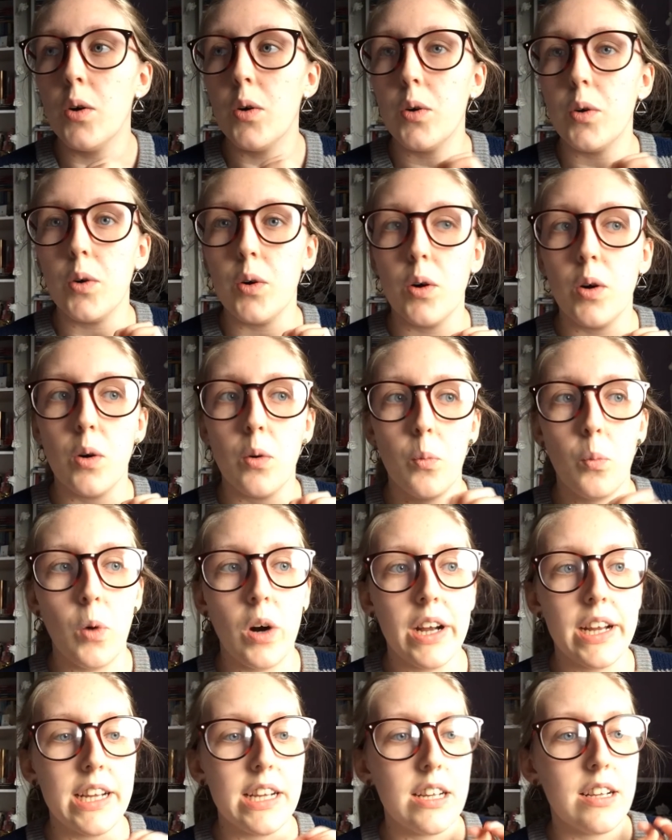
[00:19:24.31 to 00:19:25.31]
or
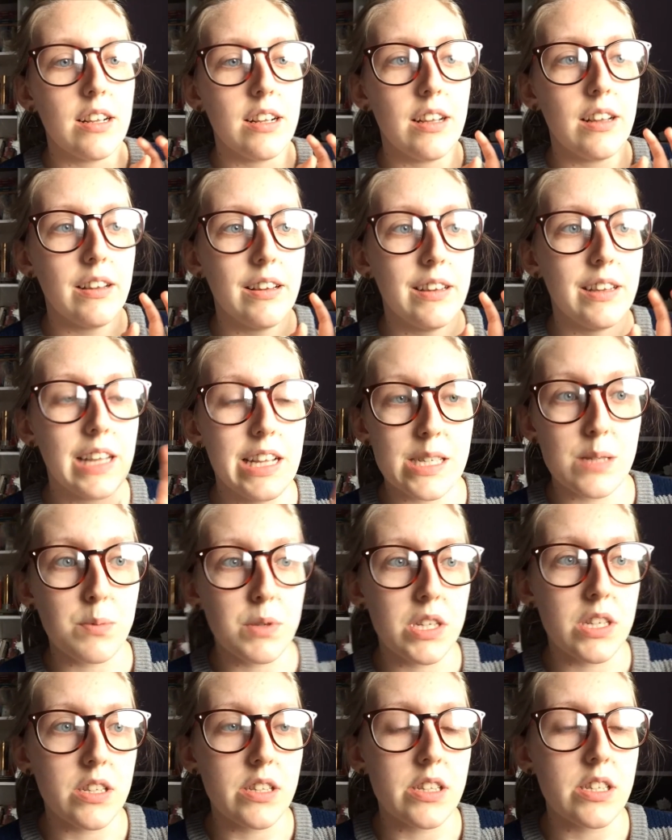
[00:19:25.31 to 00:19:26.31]
white
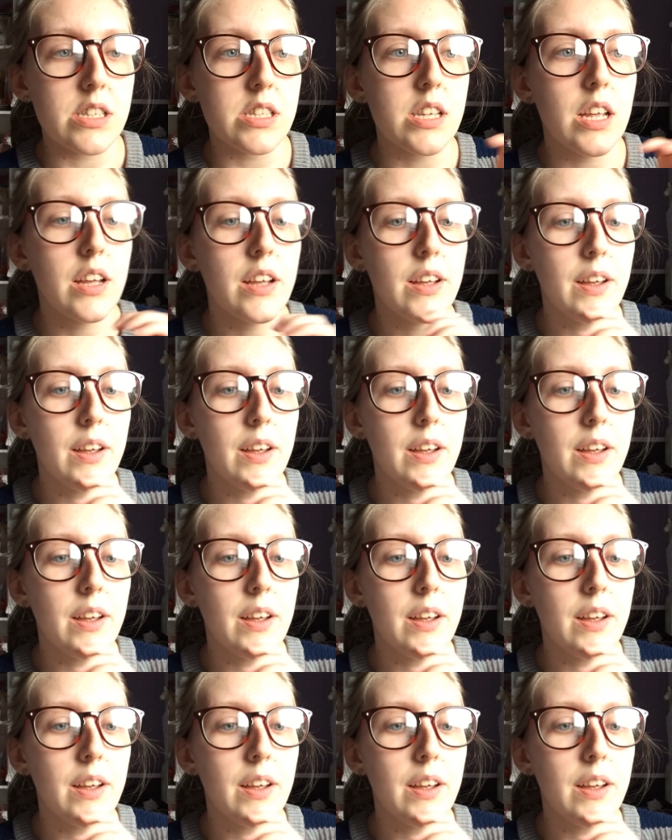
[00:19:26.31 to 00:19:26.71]
lesbians.